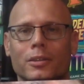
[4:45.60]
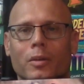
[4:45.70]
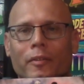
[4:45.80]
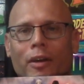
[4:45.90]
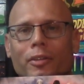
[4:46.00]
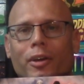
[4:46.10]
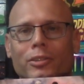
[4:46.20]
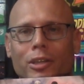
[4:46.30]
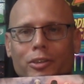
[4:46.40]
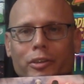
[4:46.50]
So my final
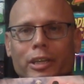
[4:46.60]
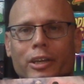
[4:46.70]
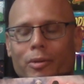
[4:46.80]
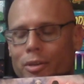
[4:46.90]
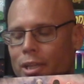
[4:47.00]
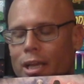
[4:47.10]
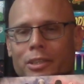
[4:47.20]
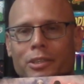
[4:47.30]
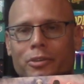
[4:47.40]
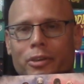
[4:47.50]
thoughts on Stratego
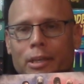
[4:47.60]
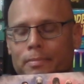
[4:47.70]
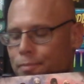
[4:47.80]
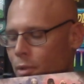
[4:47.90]
Assassin's Creed.